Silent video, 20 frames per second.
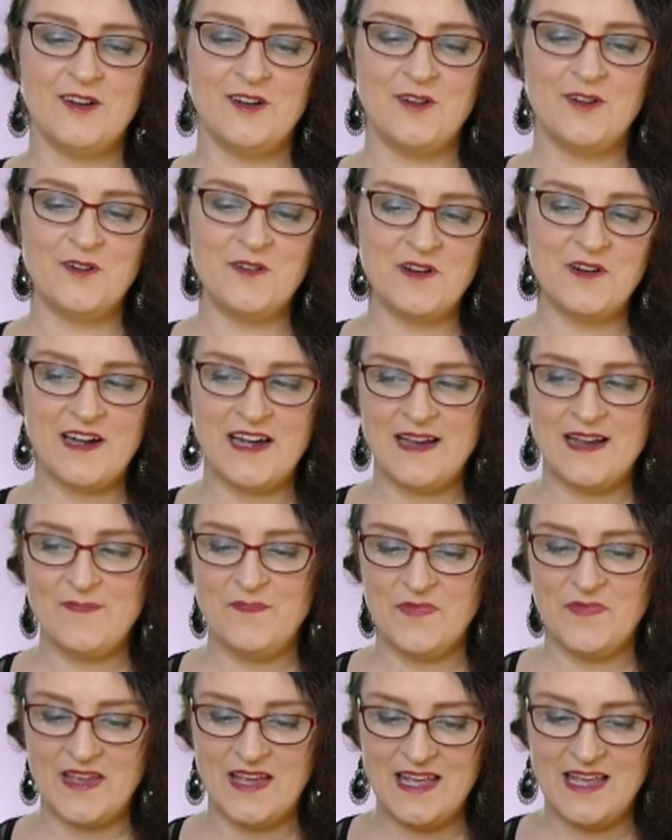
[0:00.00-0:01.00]
Alright,
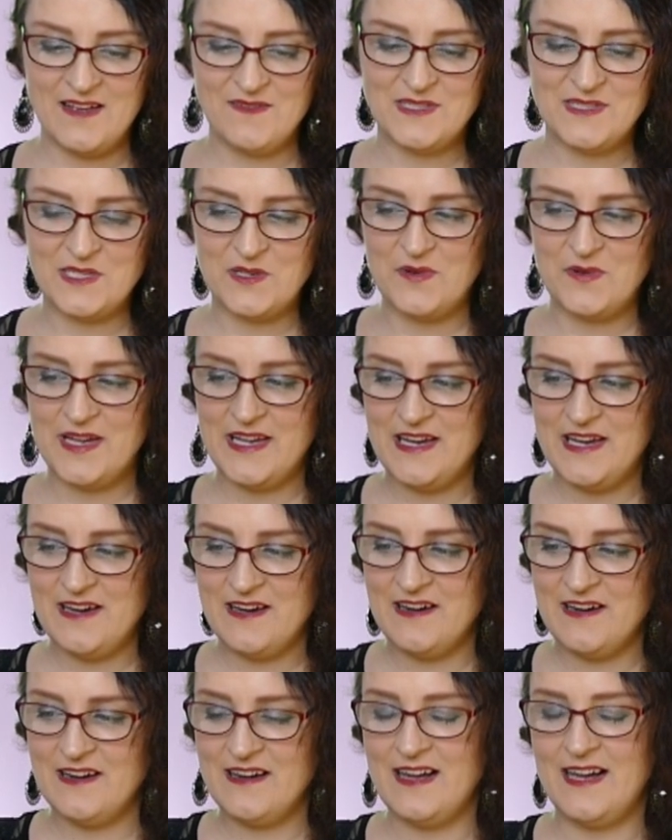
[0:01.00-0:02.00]
I have Zoey
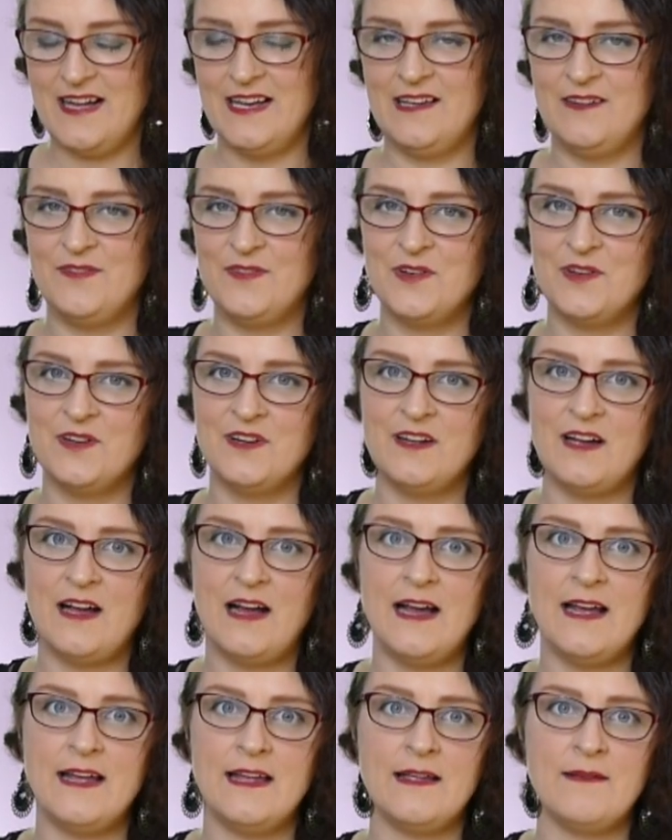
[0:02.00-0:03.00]
here. I love her.
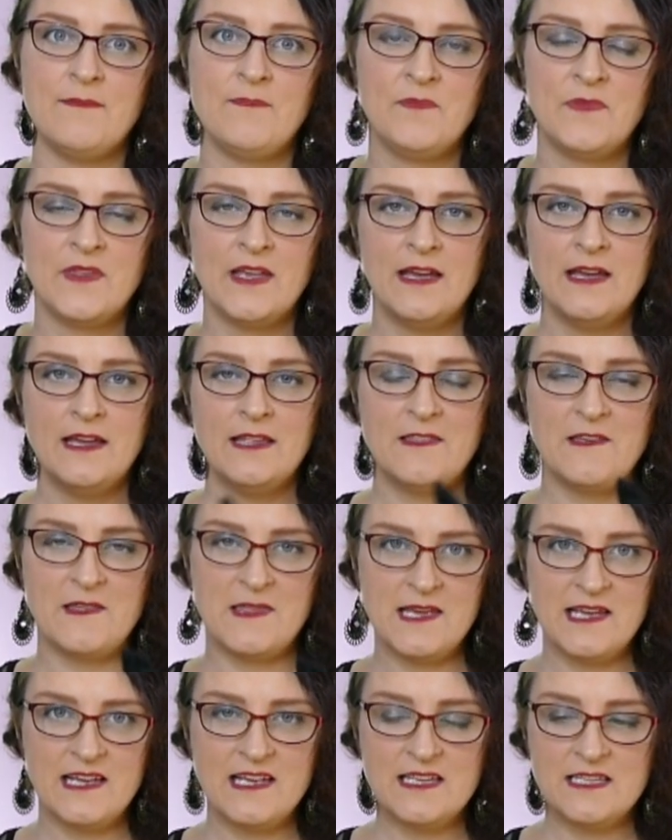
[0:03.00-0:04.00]
The
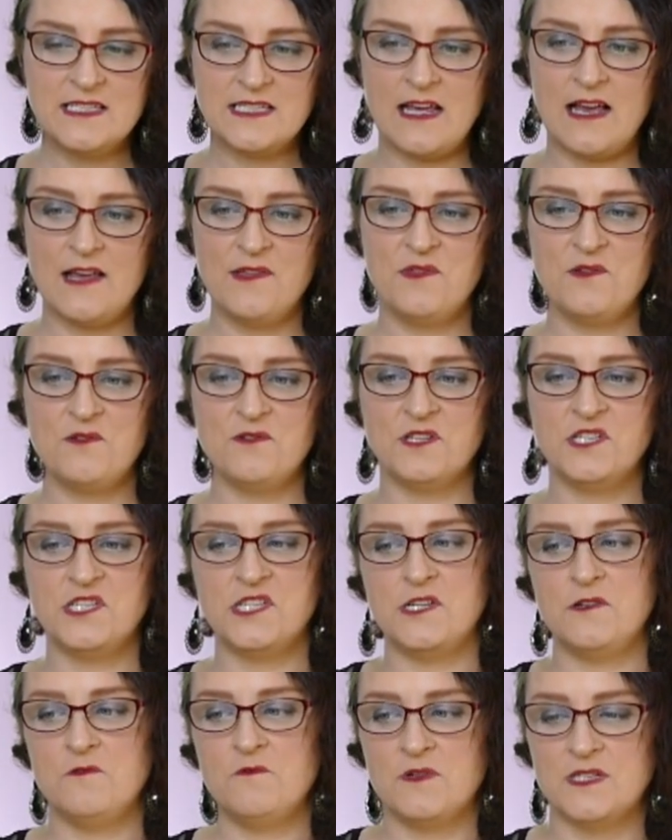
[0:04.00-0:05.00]
thing is, I thought
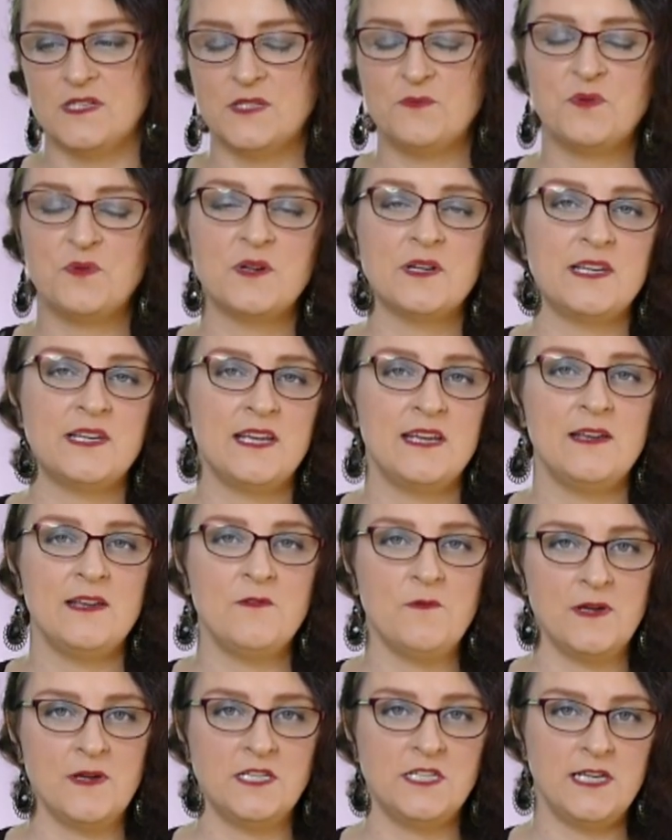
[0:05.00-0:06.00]
she was pretty
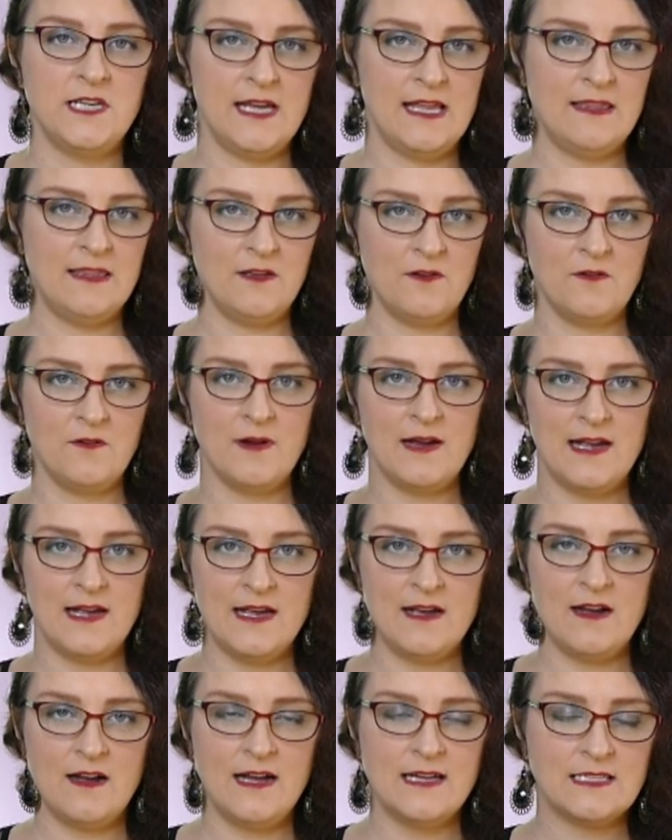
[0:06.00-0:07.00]
when she had the
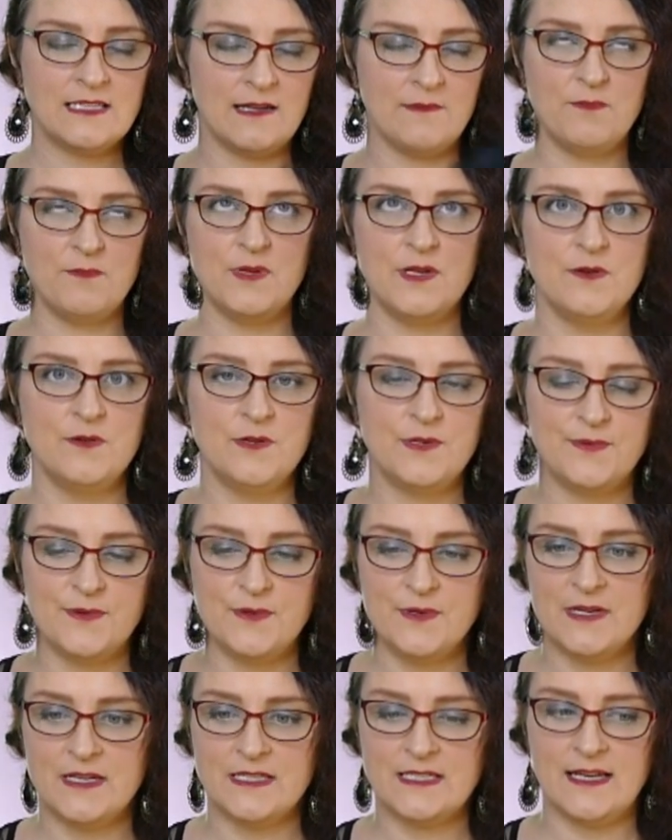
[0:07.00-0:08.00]
grey eyes, like
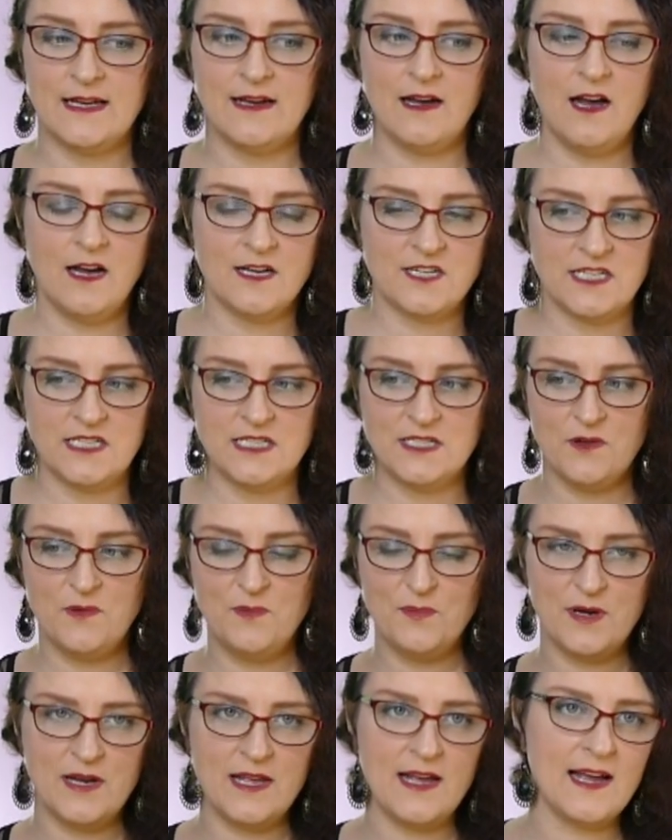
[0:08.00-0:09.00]
beautiful, and I was like, oh, she's so
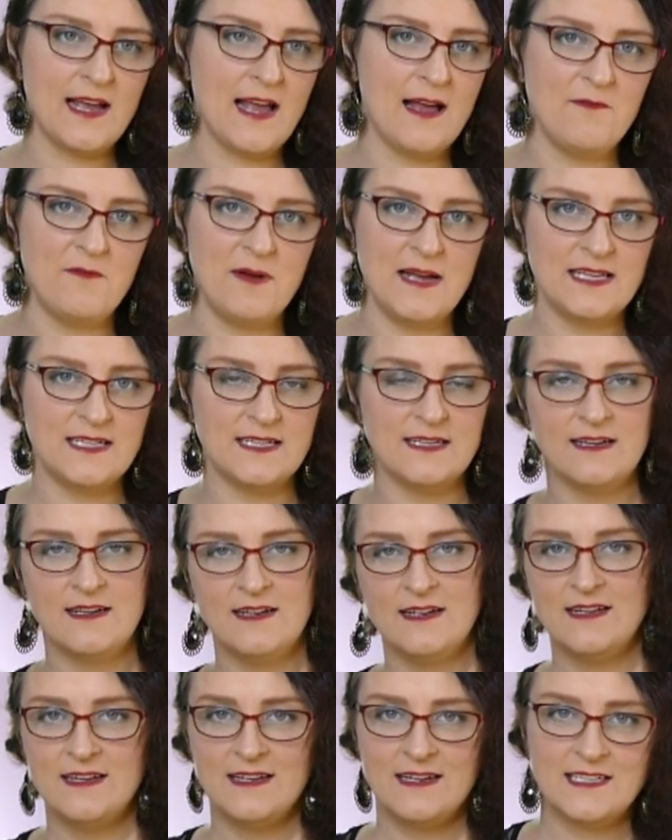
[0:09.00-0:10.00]
pretty, I can't
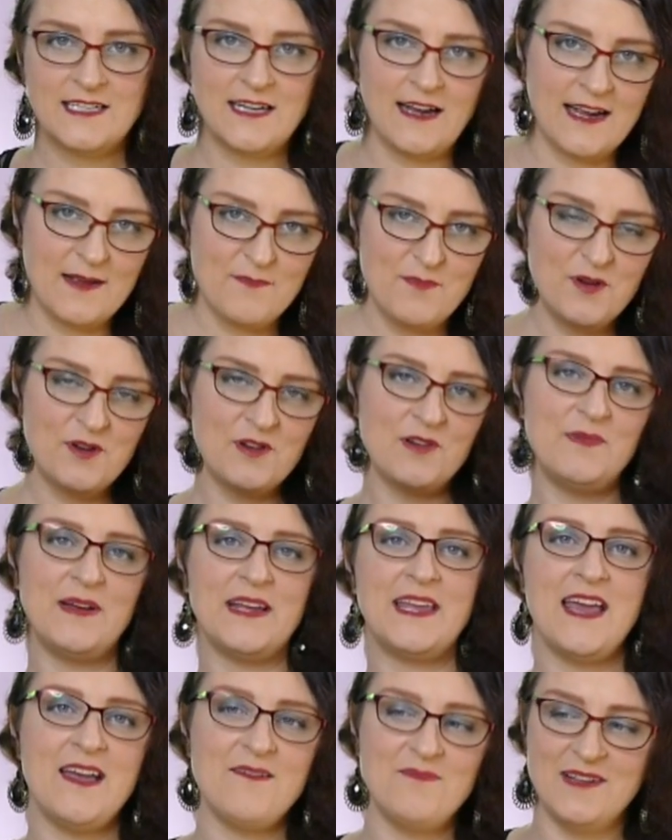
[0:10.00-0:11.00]
wait. I can put her in my
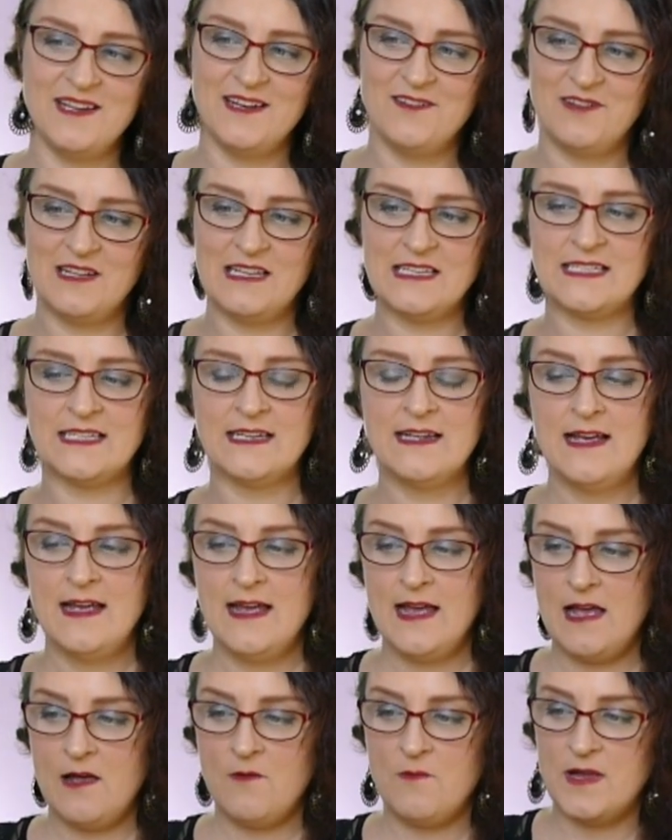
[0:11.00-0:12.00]
cabinet and all this.
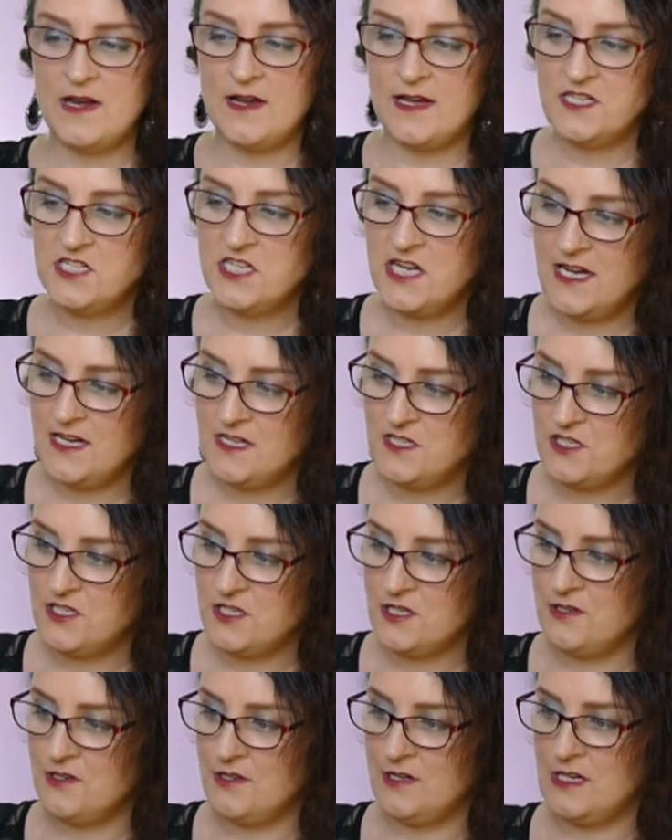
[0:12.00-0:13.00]
And when I
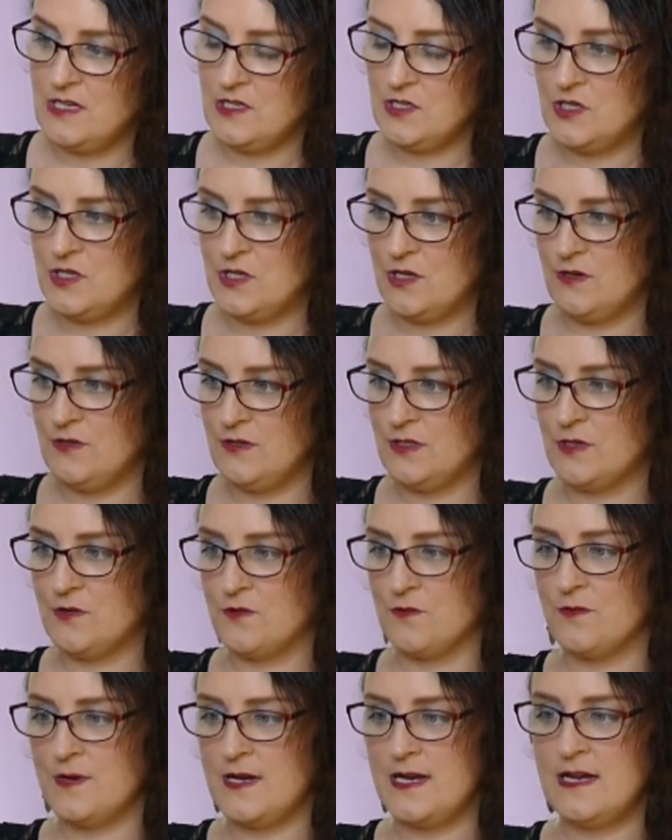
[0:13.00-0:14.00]
changed her to those
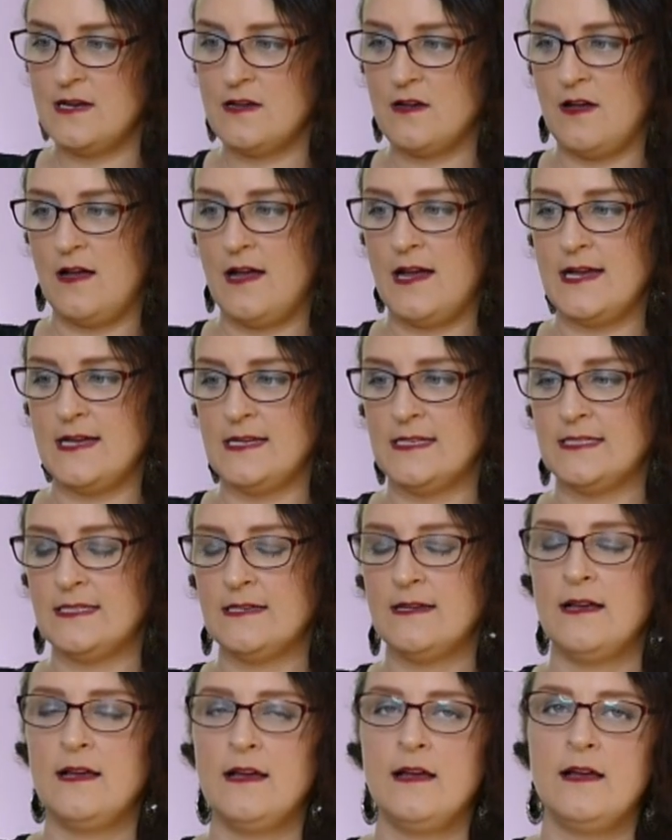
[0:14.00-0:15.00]
green eyes,